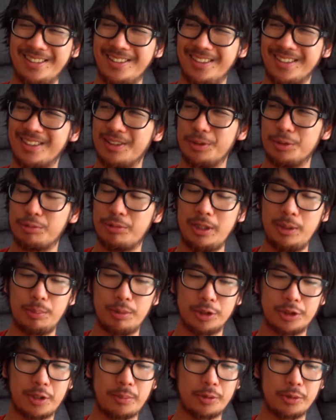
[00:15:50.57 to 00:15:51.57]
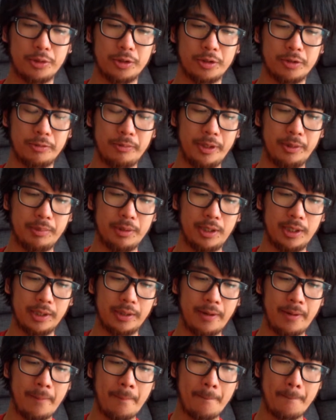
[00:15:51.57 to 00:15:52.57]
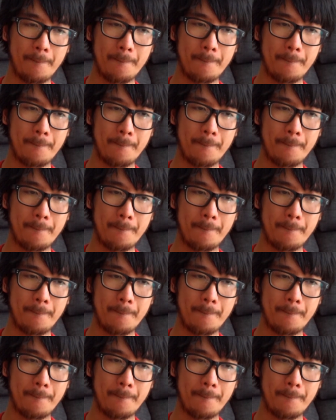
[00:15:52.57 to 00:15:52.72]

was really presumptuous of me. But like,